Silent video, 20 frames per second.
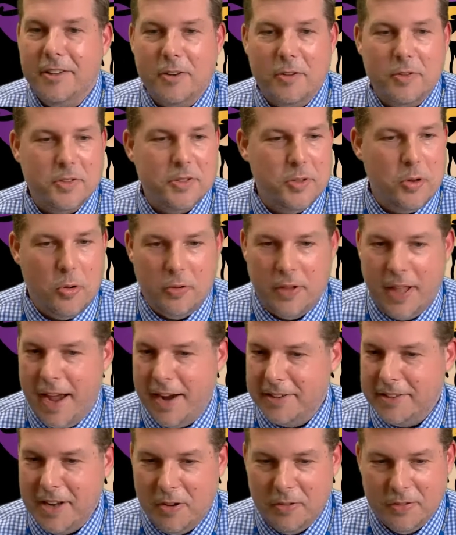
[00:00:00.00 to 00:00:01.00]
There was no
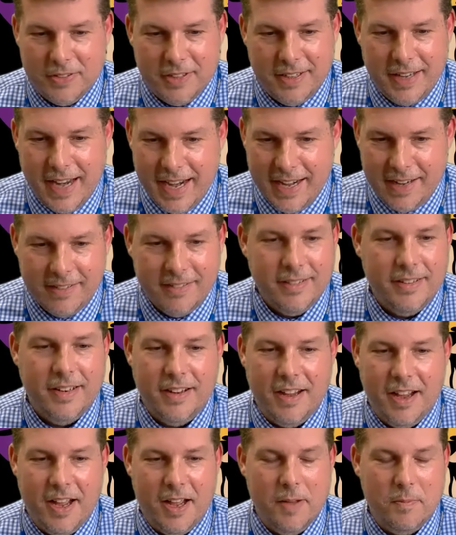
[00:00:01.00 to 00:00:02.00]
lockdown today.
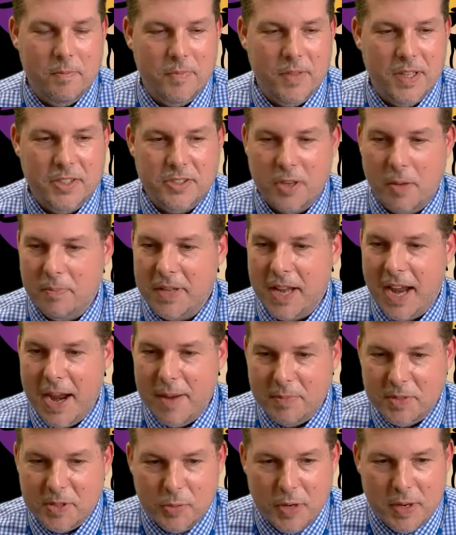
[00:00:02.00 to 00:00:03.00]

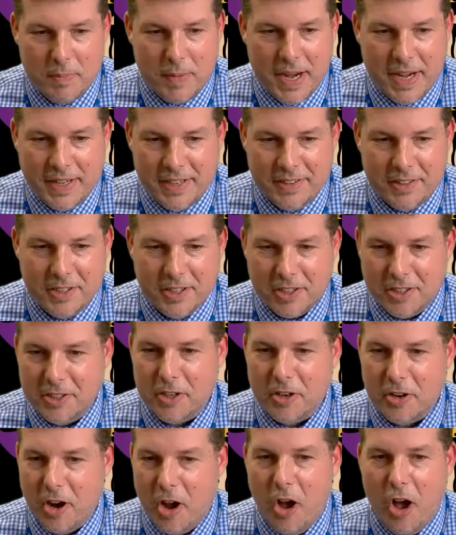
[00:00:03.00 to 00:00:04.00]
Sometimes we may need to
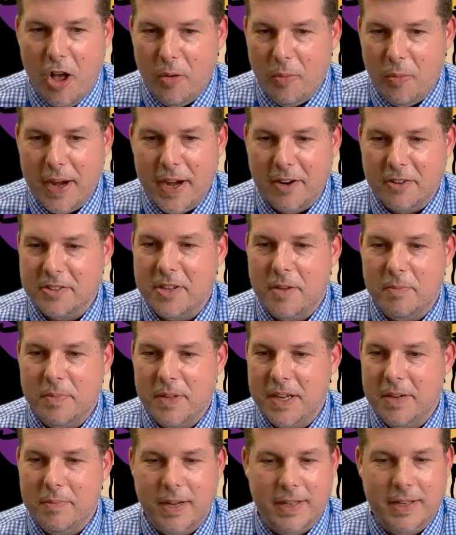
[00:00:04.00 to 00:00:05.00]
clear a hallway or
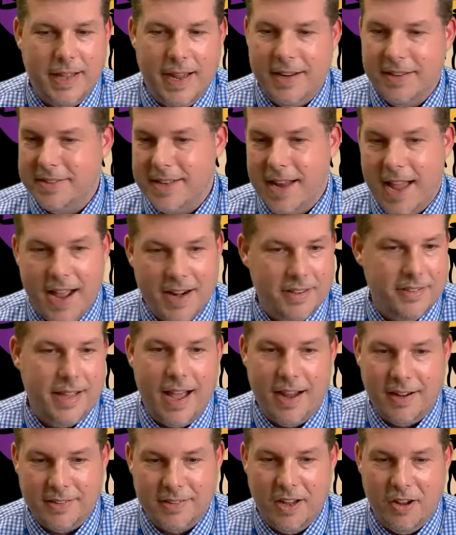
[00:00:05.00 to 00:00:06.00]
something, but that is not a
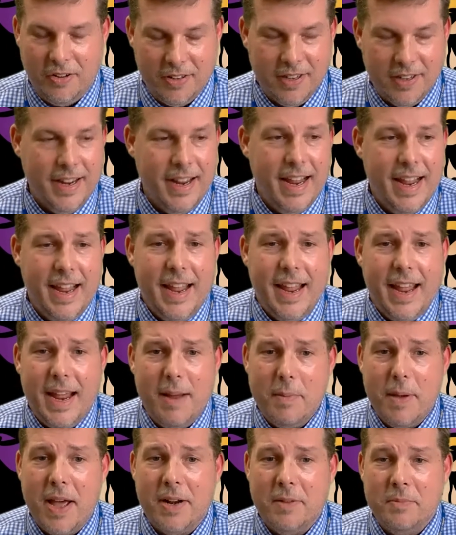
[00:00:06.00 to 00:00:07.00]
lockdown.
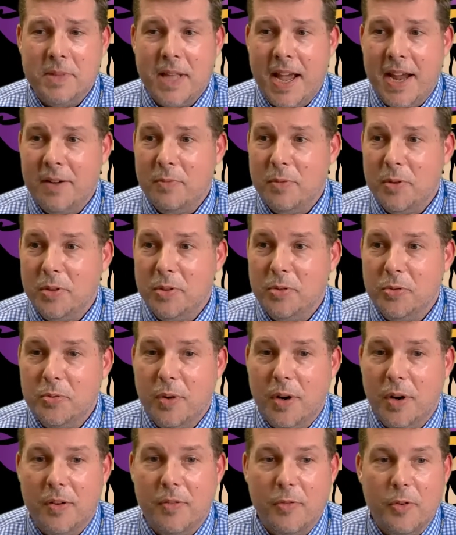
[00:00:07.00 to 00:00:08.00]
And bottom line, we'll do
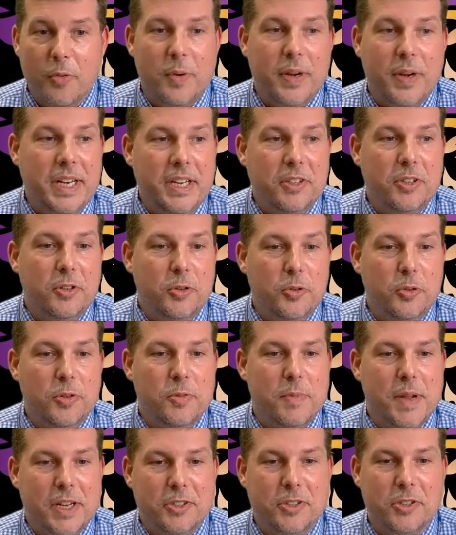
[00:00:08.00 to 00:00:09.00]
whatever we need to do to
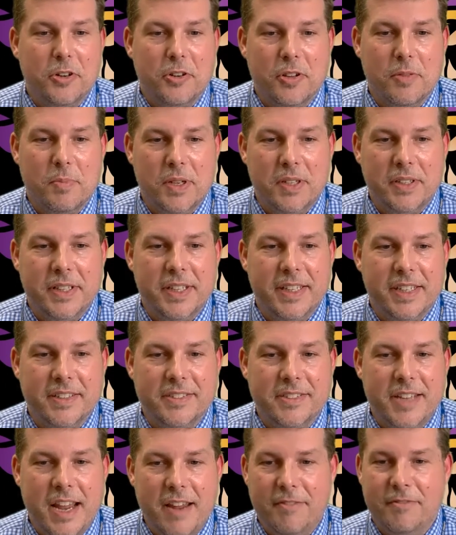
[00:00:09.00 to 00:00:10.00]
make sure the building
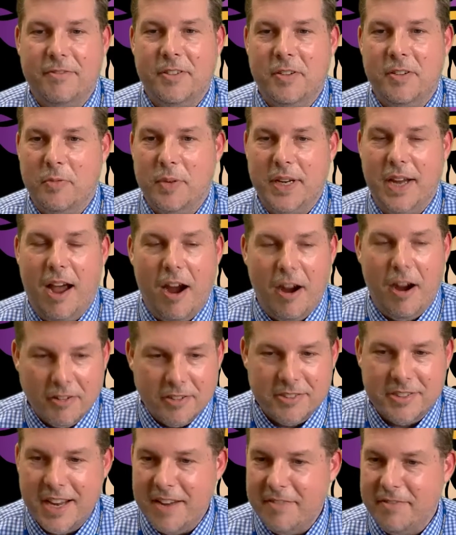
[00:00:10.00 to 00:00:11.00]
is safe. We are
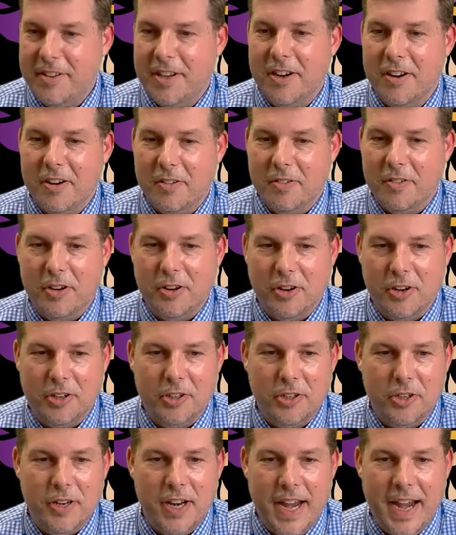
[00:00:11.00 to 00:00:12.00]
safe here. We're in
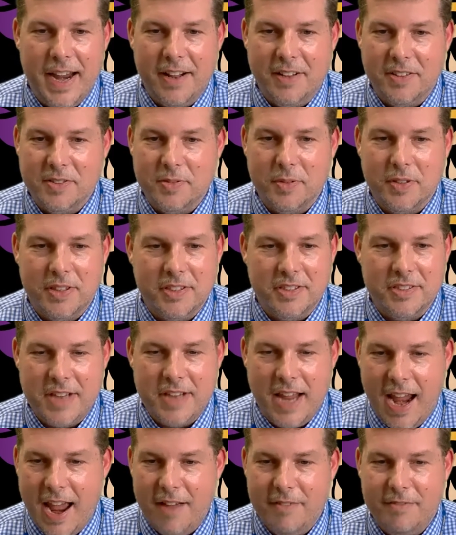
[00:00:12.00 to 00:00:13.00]
good hands with the
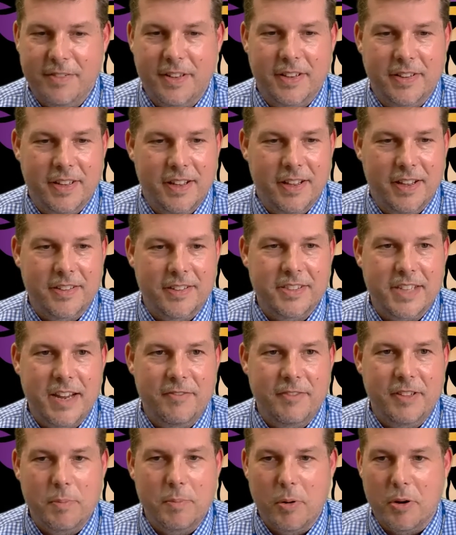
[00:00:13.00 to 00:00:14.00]
staff and the
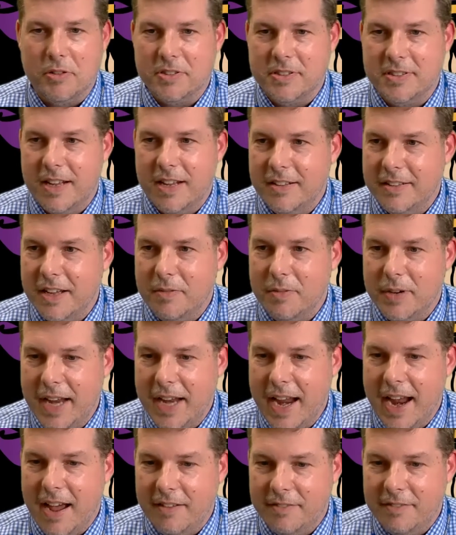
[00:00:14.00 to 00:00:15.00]
safety personnel that we
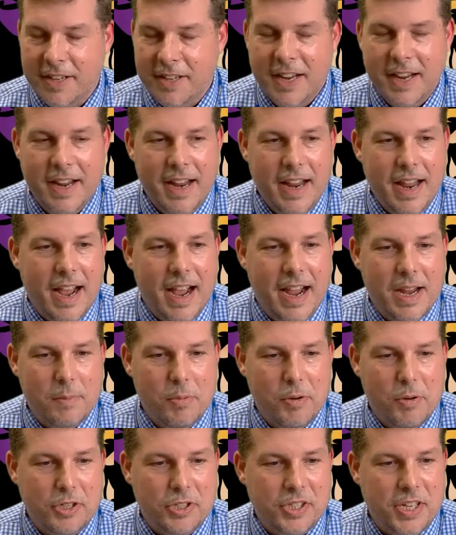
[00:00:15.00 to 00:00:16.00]
have. I
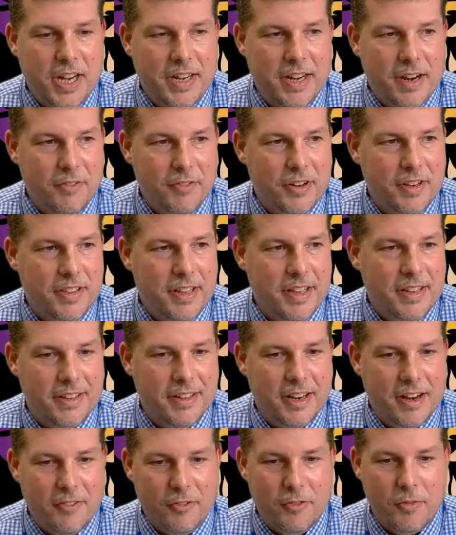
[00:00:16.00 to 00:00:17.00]
appreciate everything
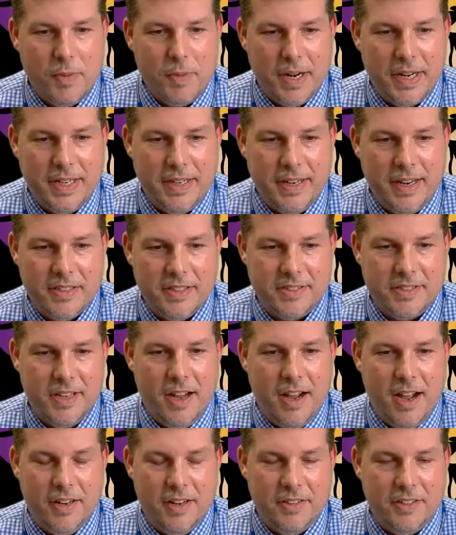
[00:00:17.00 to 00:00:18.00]
that everybody has
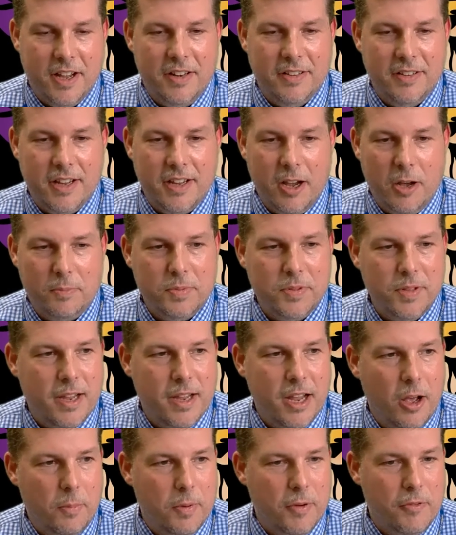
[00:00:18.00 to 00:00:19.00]
done to
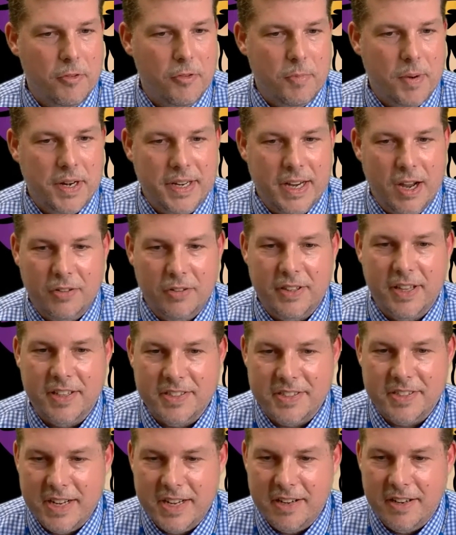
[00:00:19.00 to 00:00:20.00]
help everybody out
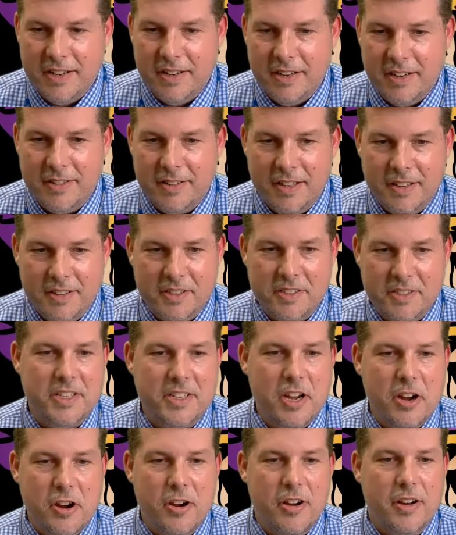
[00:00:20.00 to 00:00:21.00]
that's needed it this
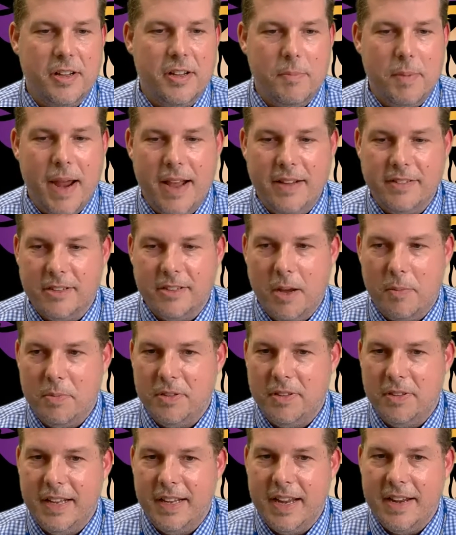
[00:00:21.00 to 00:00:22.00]
year and the past
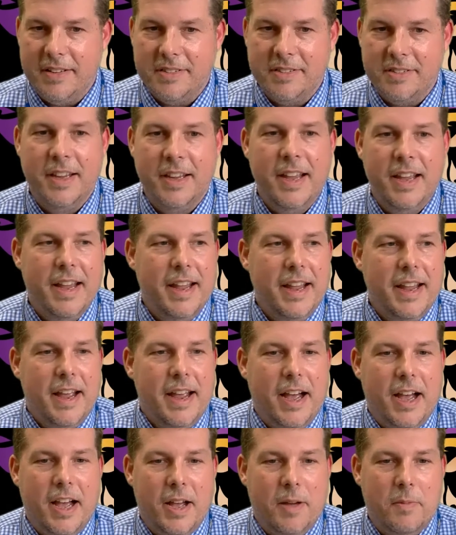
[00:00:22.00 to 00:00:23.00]
couple of days.
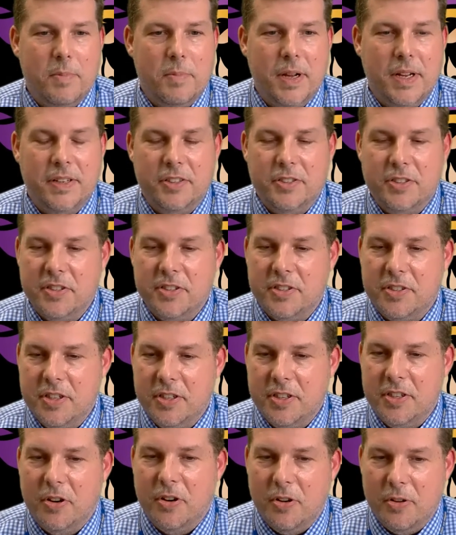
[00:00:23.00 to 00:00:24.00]
But just,
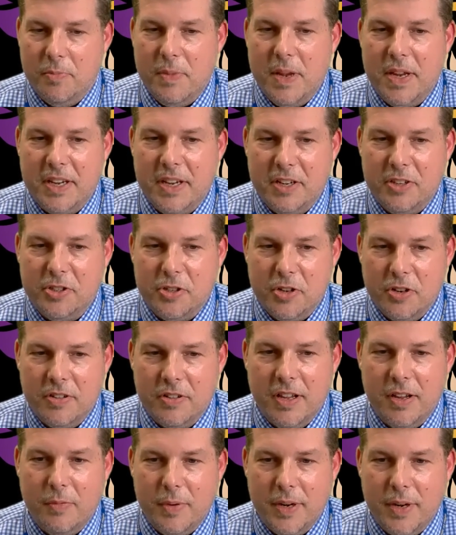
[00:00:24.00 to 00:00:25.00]
making sure
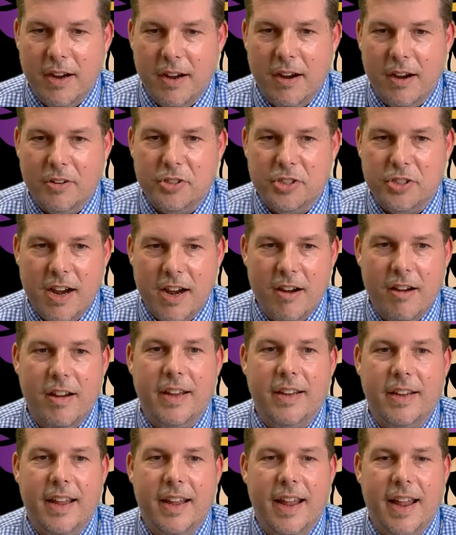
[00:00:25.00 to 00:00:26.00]
that we are
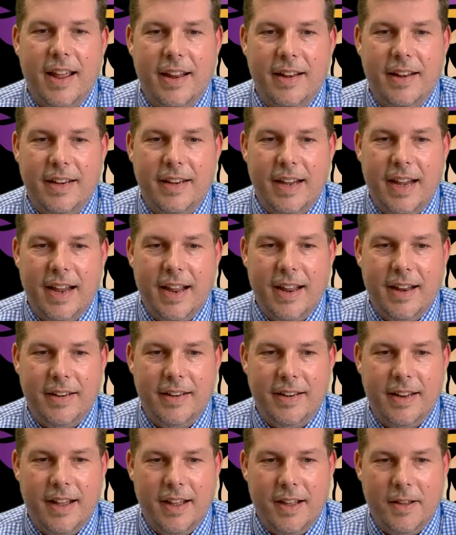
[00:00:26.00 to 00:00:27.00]
sharing and